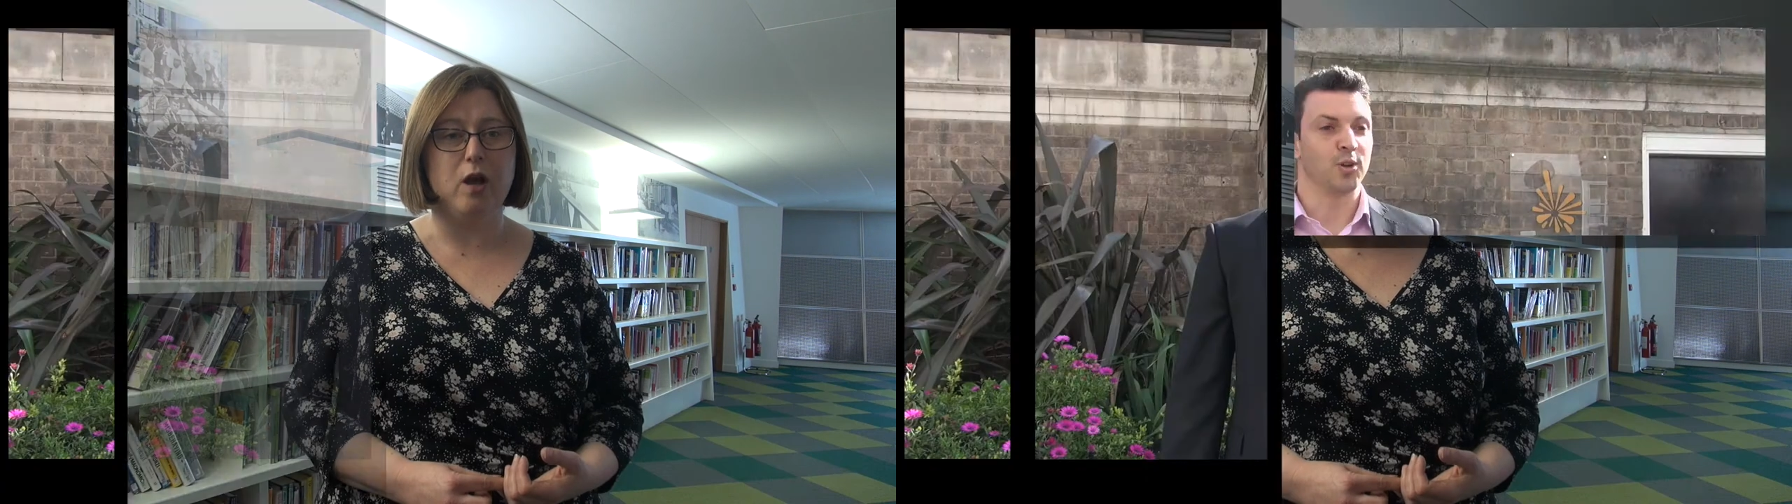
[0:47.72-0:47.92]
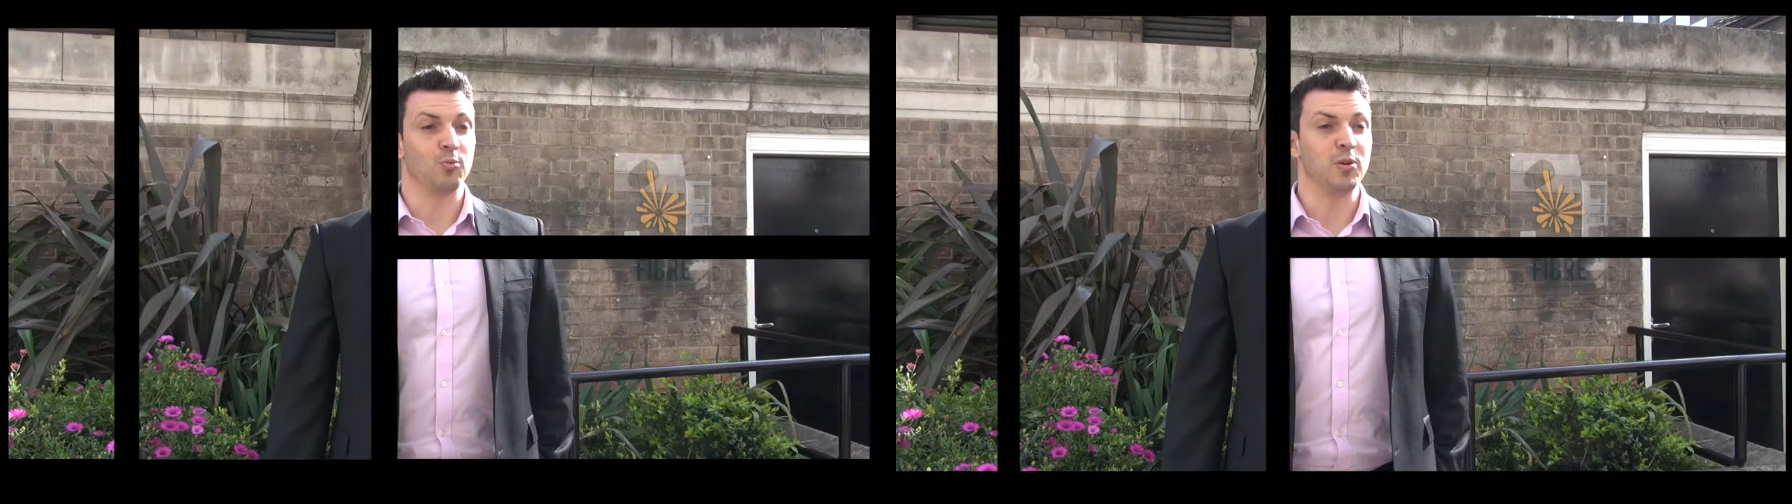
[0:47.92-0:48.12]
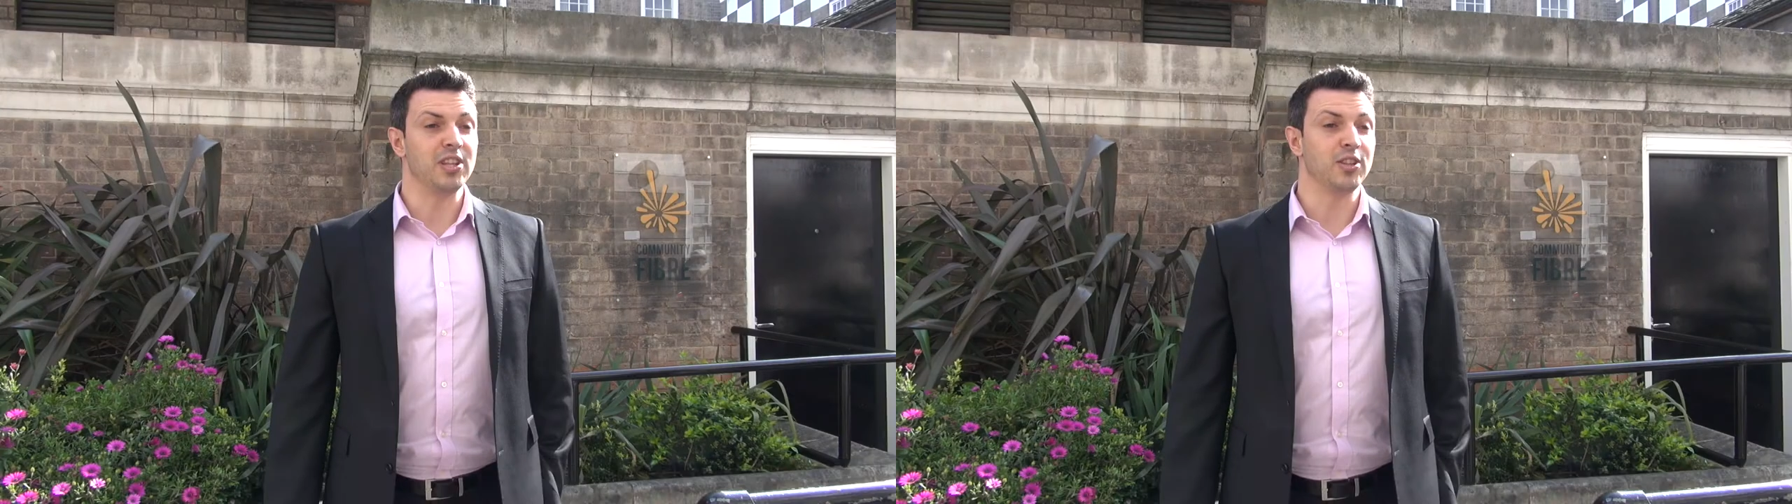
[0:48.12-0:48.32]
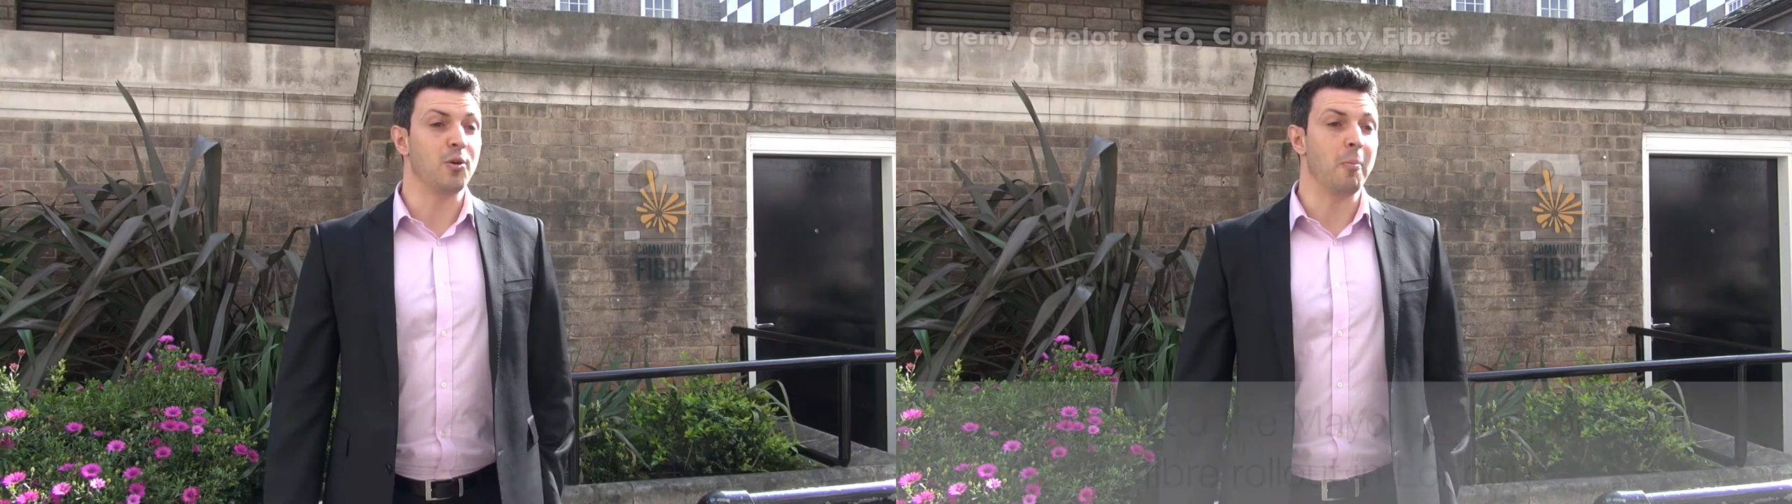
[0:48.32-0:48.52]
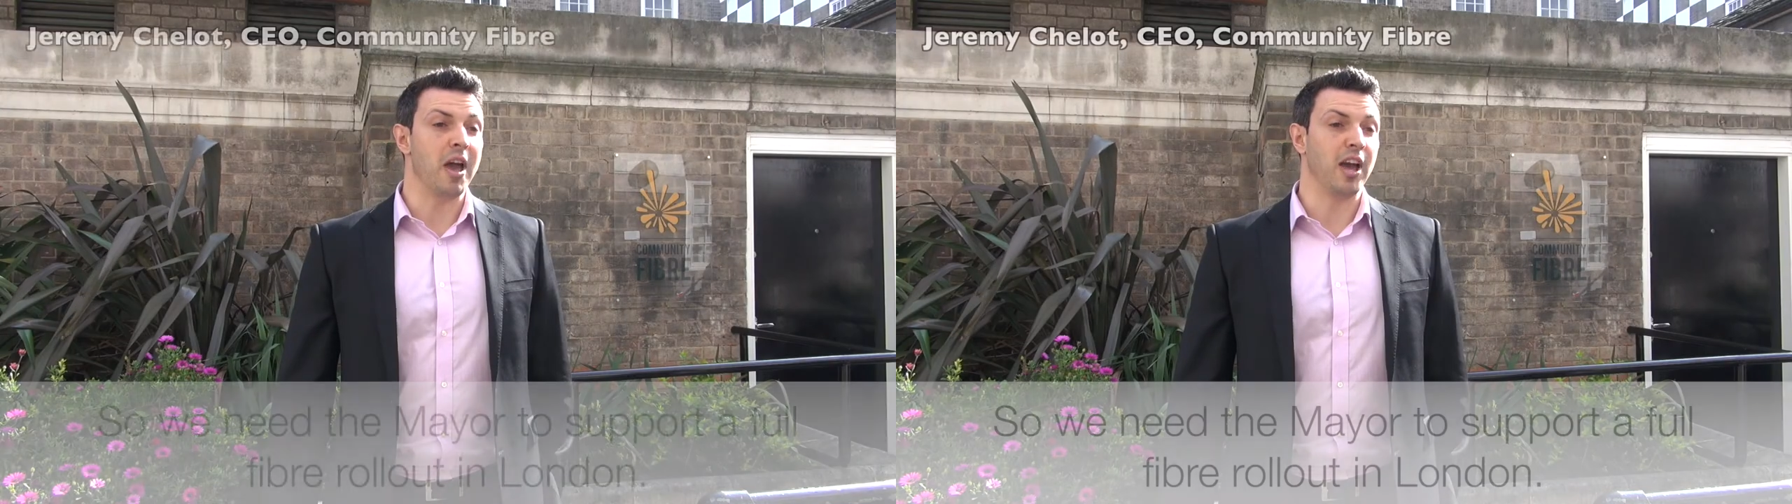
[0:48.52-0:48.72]
So we need the
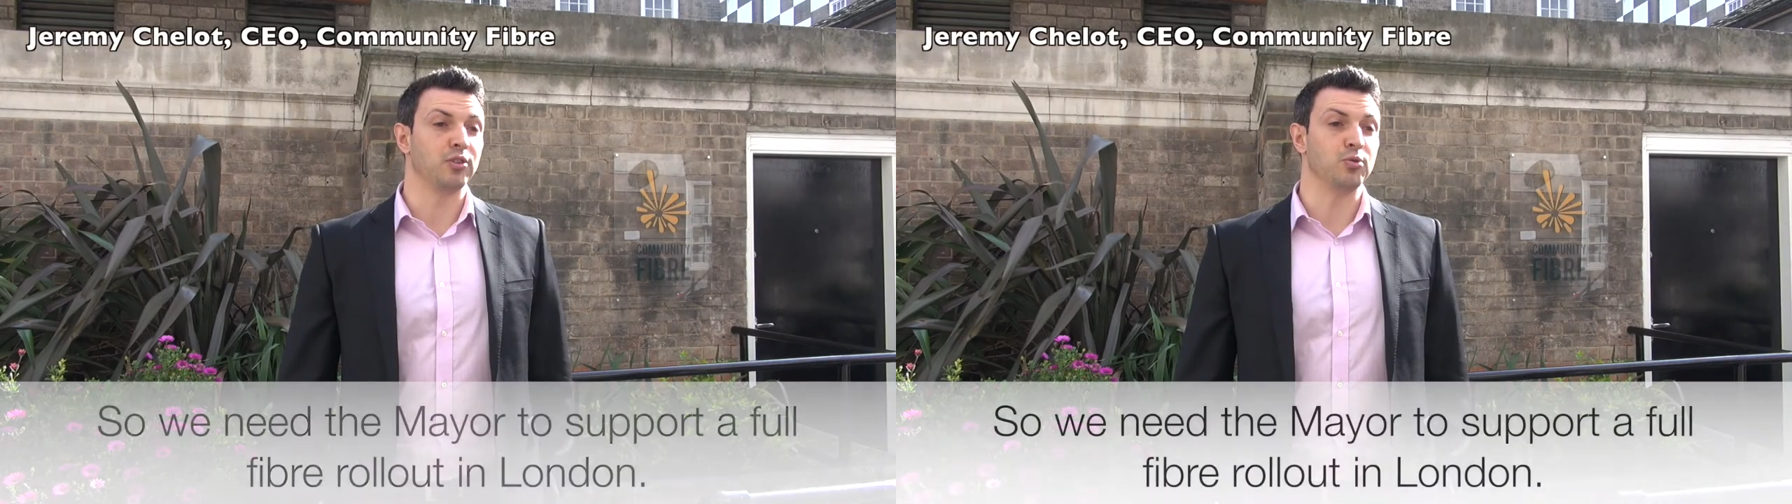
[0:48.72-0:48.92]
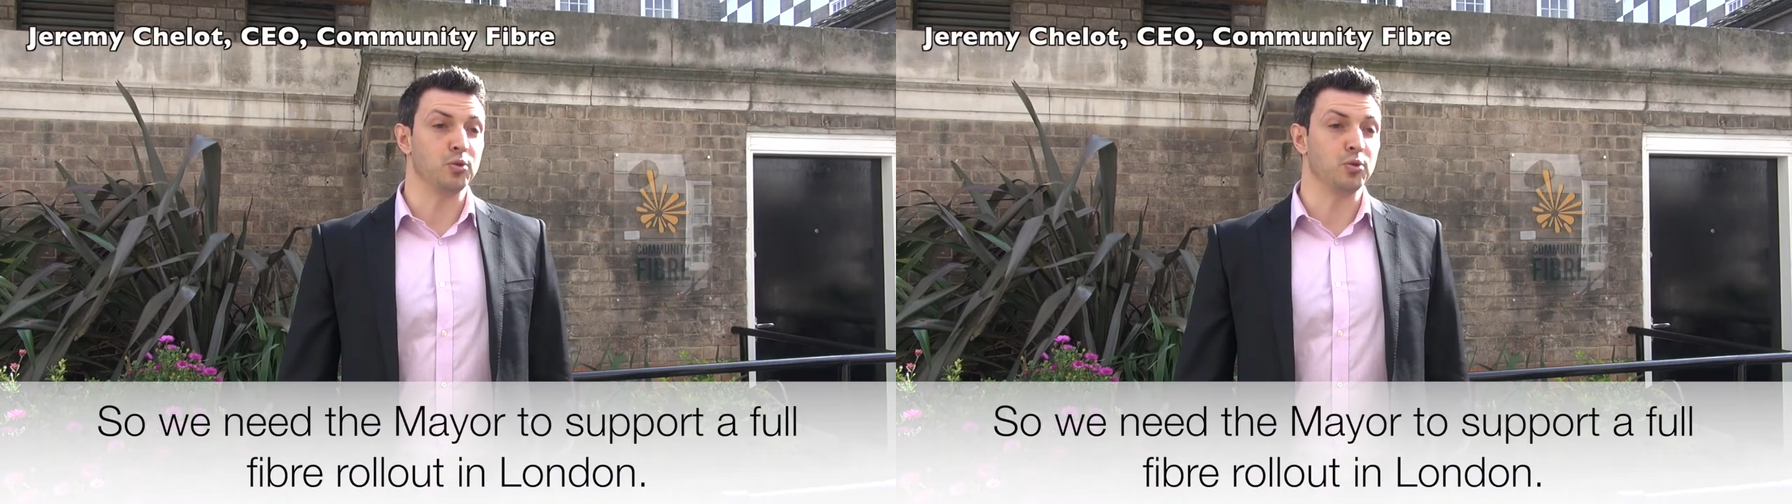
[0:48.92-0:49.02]
mayor to